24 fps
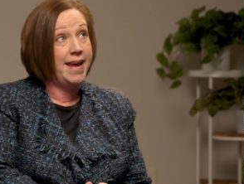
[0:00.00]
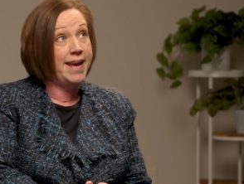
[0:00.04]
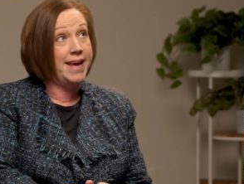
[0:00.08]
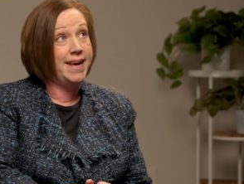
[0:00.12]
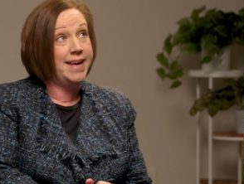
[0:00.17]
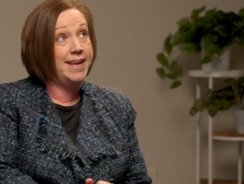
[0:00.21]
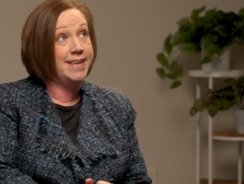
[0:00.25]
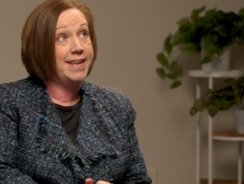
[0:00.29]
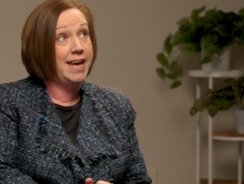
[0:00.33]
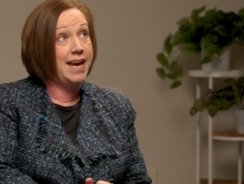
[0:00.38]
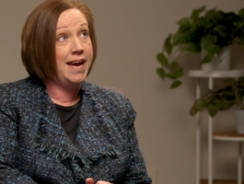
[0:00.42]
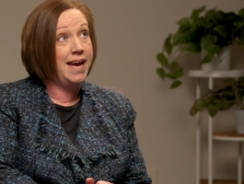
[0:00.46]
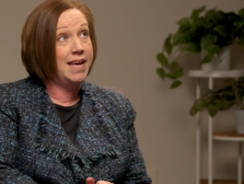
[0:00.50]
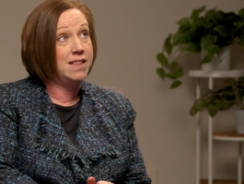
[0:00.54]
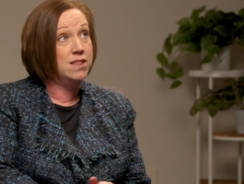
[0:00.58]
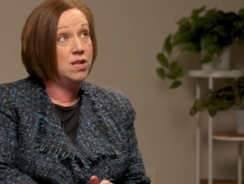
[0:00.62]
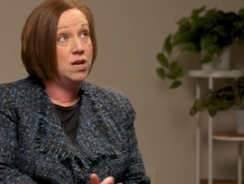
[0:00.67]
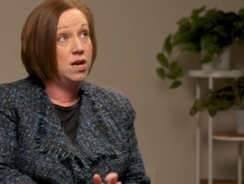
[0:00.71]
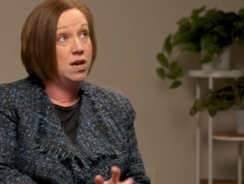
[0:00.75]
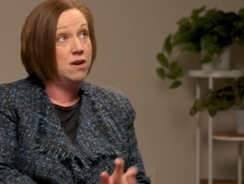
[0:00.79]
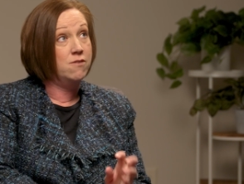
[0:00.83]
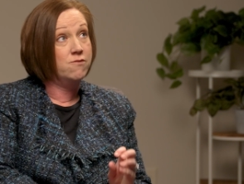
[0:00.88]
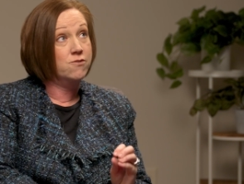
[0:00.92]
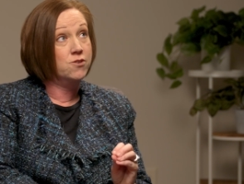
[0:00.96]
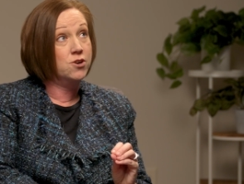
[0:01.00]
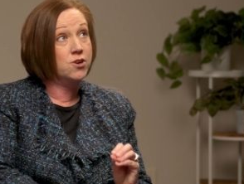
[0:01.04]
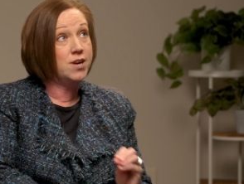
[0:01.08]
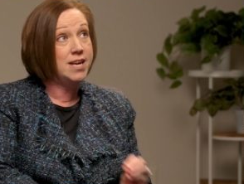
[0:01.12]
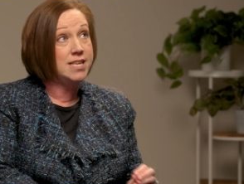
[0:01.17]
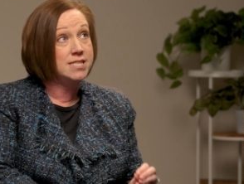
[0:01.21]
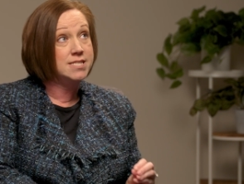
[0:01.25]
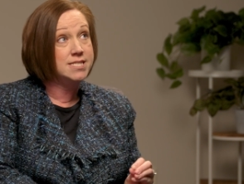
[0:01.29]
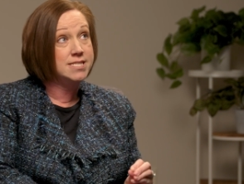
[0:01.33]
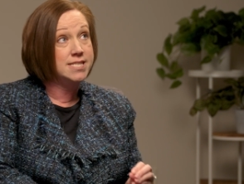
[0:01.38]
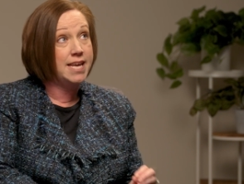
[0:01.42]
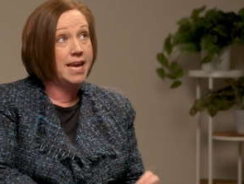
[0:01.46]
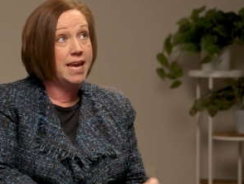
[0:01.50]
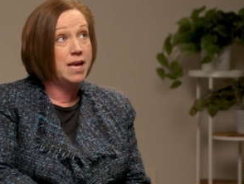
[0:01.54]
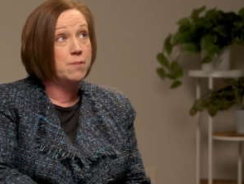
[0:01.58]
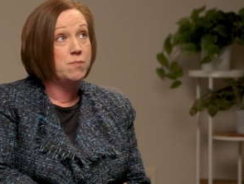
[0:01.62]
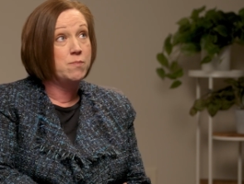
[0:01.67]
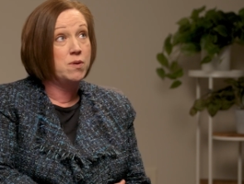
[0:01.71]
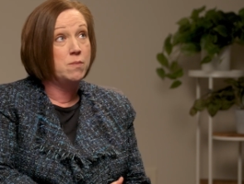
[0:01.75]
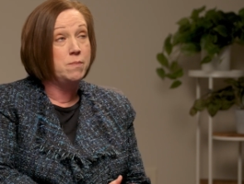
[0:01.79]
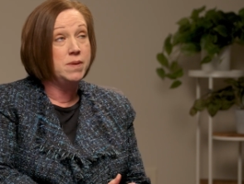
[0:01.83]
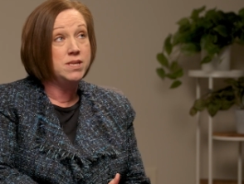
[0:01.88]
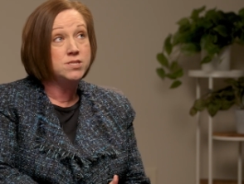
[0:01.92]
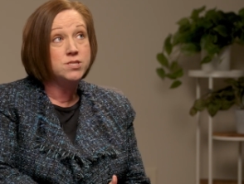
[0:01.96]
and I love grits
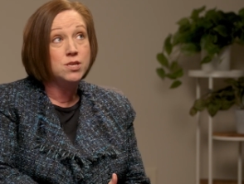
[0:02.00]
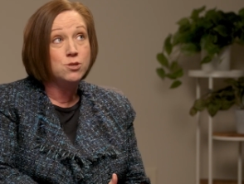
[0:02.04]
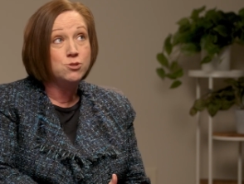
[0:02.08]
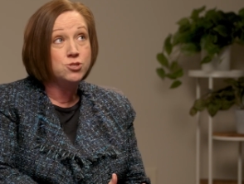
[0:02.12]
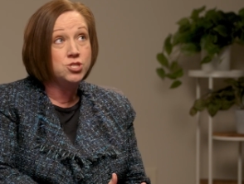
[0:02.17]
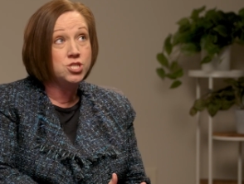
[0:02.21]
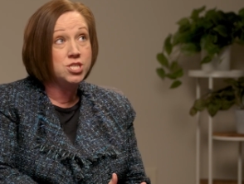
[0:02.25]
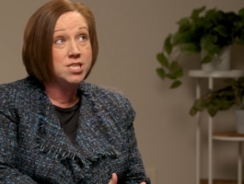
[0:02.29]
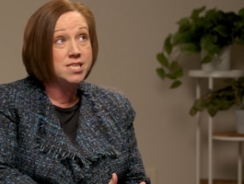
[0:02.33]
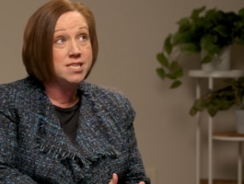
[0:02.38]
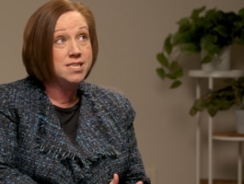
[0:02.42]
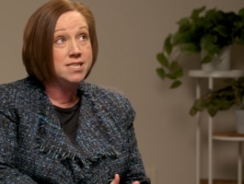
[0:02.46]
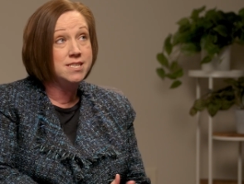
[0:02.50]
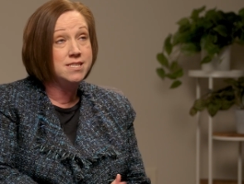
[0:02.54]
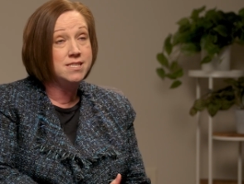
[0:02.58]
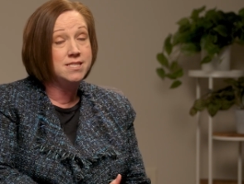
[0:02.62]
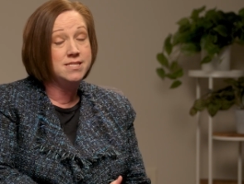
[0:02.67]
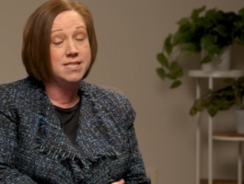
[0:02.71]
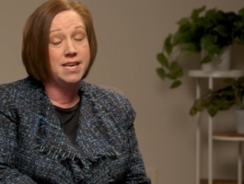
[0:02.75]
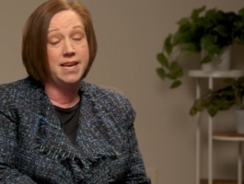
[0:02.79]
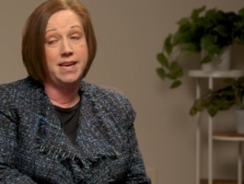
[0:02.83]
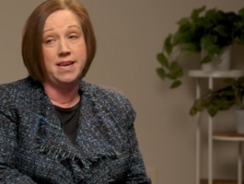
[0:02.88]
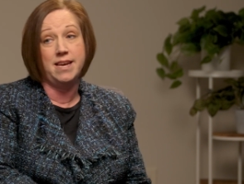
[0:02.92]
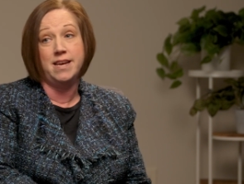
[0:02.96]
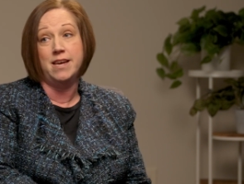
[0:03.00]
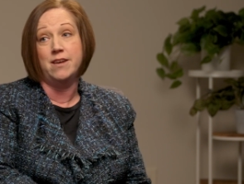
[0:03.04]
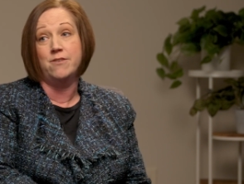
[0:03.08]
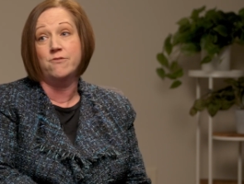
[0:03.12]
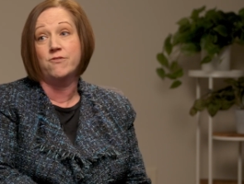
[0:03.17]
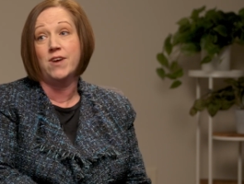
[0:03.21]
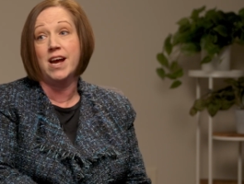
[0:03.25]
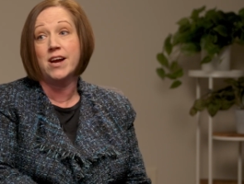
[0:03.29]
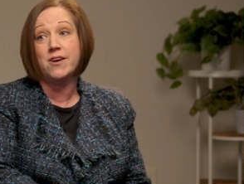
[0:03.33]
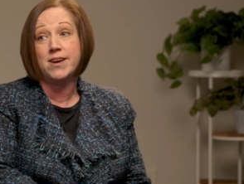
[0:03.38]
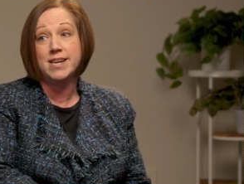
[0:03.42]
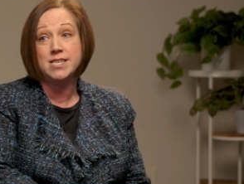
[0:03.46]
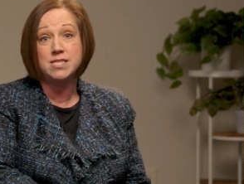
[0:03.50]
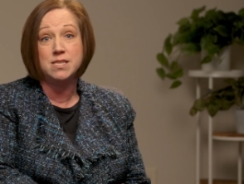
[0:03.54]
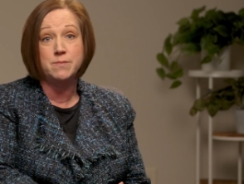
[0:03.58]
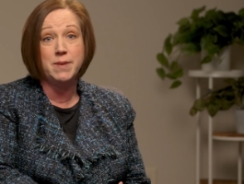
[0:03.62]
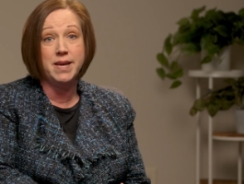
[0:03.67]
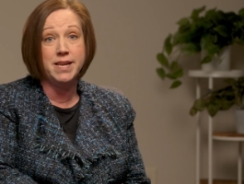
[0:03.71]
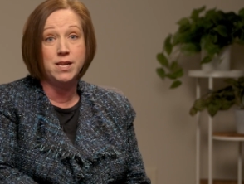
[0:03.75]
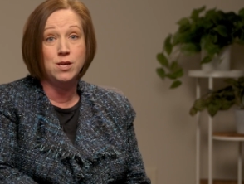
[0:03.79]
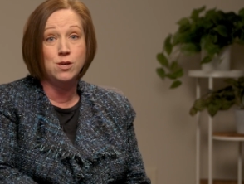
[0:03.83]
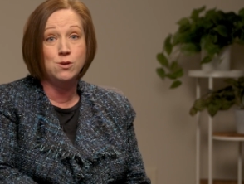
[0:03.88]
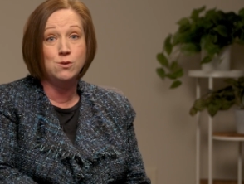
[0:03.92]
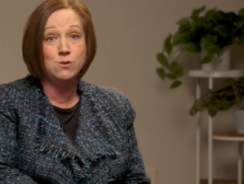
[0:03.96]
and pimento cheese and fried green
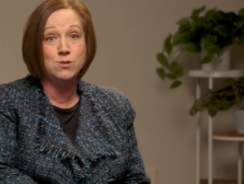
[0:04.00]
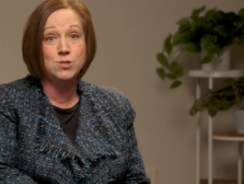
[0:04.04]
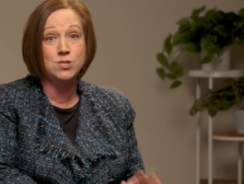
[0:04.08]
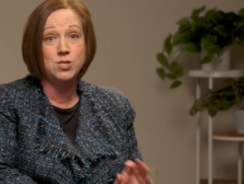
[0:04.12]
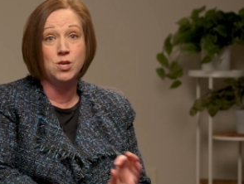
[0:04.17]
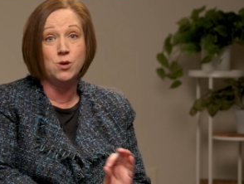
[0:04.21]
tomatoes.